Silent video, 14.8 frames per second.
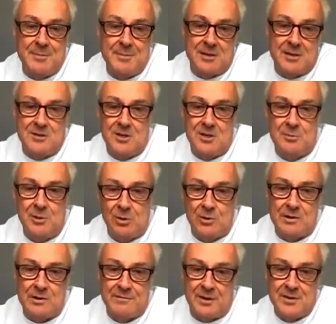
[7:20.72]
and Herman
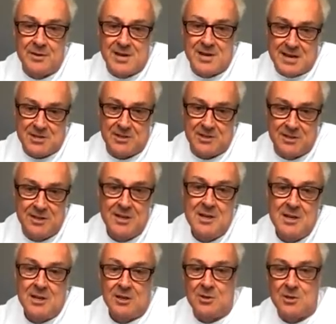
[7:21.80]
looking very dashing and
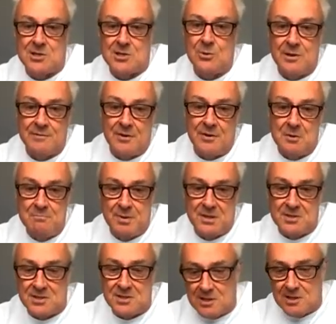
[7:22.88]
Chris looking very
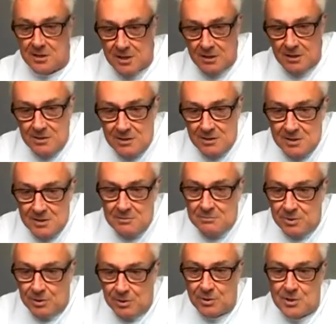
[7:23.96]
businesslike.
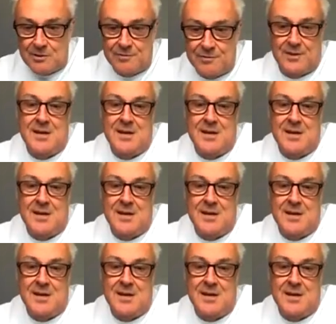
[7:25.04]
But look at the flared